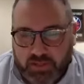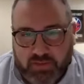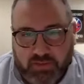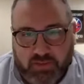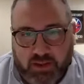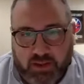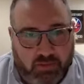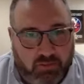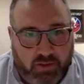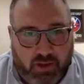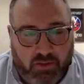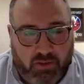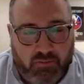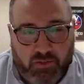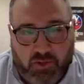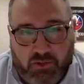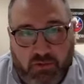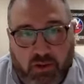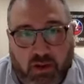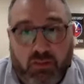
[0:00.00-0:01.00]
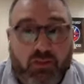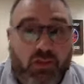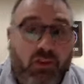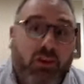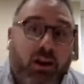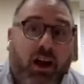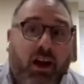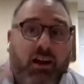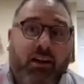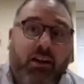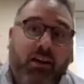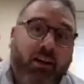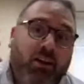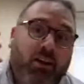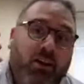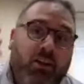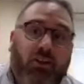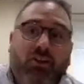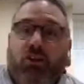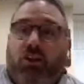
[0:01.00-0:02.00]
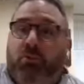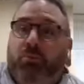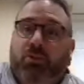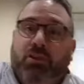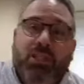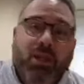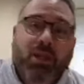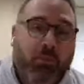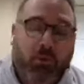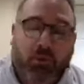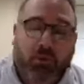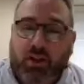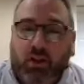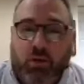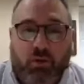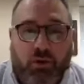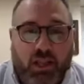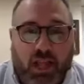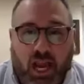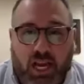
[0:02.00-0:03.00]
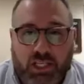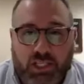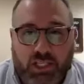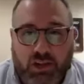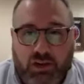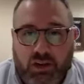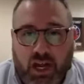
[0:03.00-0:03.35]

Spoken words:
If you're not 30% more than you were last year,